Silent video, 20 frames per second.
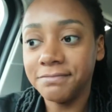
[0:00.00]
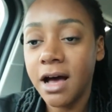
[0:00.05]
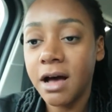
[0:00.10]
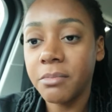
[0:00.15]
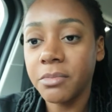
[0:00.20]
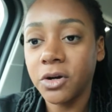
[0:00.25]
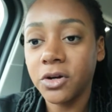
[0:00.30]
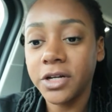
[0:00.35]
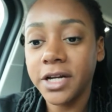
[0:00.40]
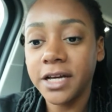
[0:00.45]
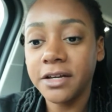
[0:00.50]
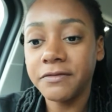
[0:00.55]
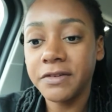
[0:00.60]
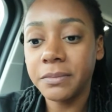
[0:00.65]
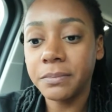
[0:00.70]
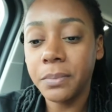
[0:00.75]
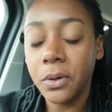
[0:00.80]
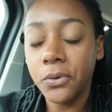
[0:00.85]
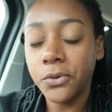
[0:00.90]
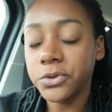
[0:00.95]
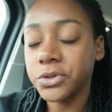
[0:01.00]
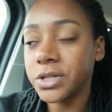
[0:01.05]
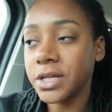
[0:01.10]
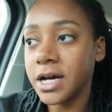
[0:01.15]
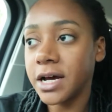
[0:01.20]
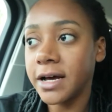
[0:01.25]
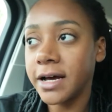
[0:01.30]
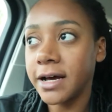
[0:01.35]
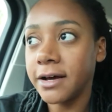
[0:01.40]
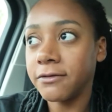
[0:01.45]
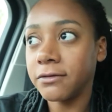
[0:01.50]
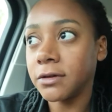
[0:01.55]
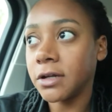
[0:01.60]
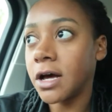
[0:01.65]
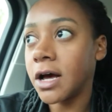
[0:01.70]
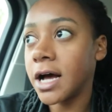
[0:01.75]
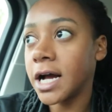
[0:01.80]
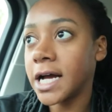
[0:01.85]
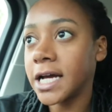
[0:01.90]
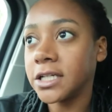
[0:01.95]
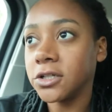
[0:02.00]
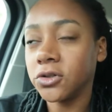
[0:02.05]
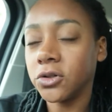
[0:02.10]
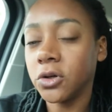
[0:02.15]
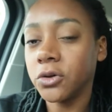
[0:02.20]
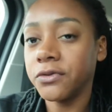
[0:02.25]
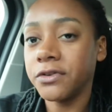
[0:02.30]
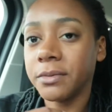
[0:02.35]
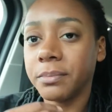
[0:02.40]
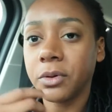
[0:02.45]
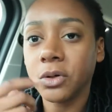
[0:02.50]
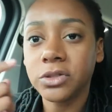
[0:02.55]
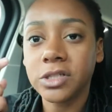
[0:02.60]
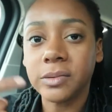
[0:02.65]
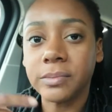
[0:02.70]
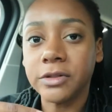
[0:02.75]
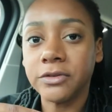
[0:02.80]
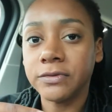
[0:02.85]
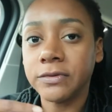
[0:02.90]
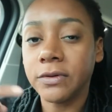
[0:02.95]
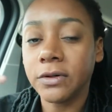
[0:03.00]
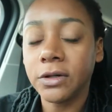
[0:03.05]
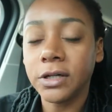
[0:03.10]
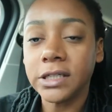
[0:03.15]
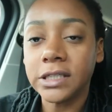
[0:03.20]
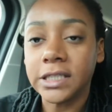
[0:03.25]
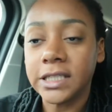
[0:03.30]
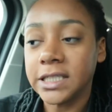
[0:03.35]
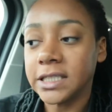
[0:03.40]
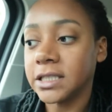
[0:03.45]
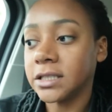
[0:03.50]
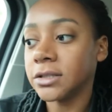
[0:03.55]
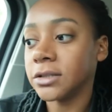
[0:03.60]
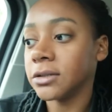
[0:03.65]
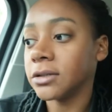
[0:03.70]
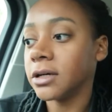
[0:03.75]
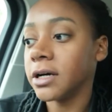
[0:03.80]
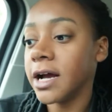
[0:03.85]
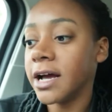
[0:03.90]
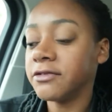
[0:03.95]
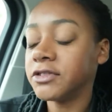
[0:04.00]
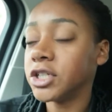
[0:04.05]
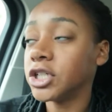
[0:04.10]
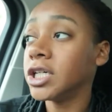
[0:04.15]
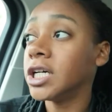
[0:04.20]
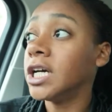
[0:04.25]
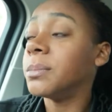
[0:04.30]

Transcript: I'm gonna even post a vlog. I don't know if I post before this or after.